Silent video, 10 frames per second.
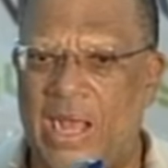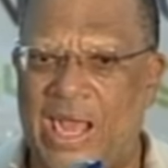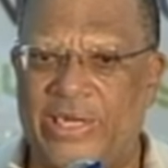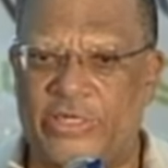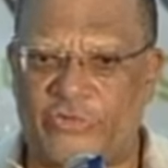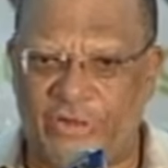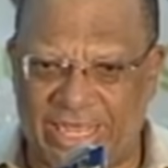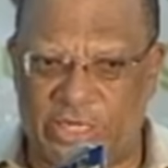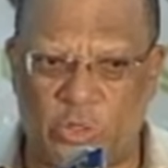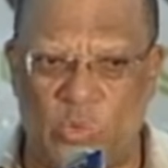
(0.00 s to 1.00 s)
and the
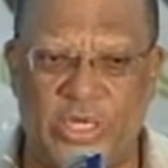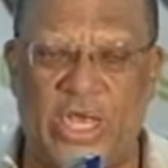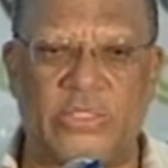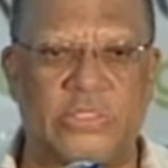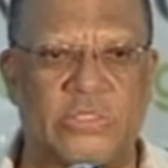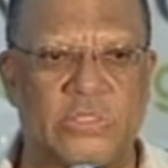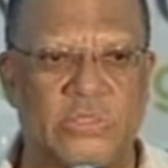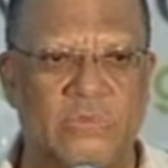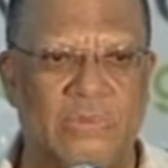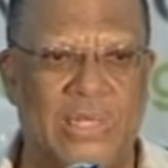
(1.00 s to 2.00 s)
trade
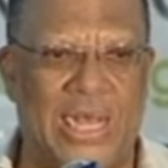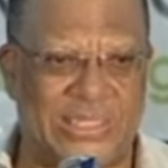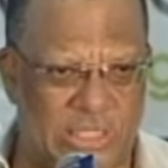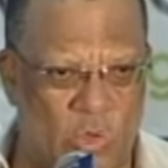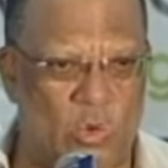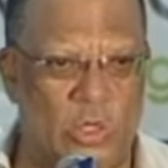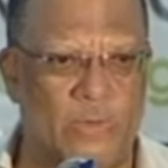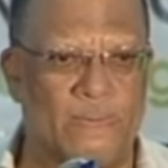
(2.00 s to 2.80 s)
unions as a whole.